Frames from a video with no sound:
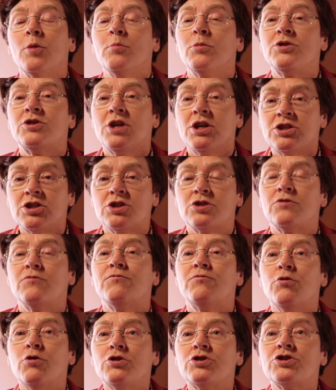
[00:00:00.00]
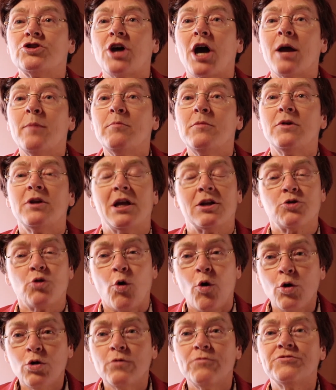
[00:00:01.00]
But this is the first time that
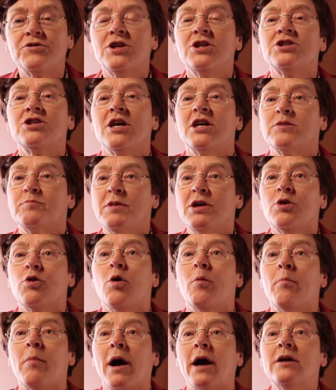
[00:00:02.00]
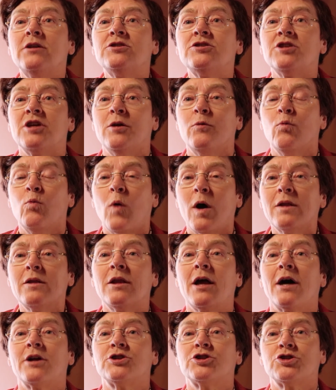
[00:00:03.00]
all of this has been combined in
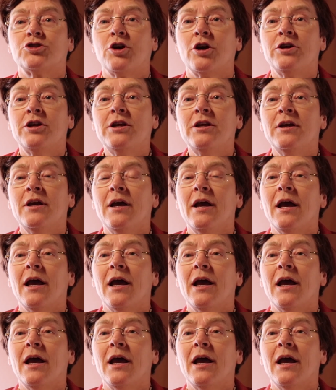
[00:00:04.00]
one large study,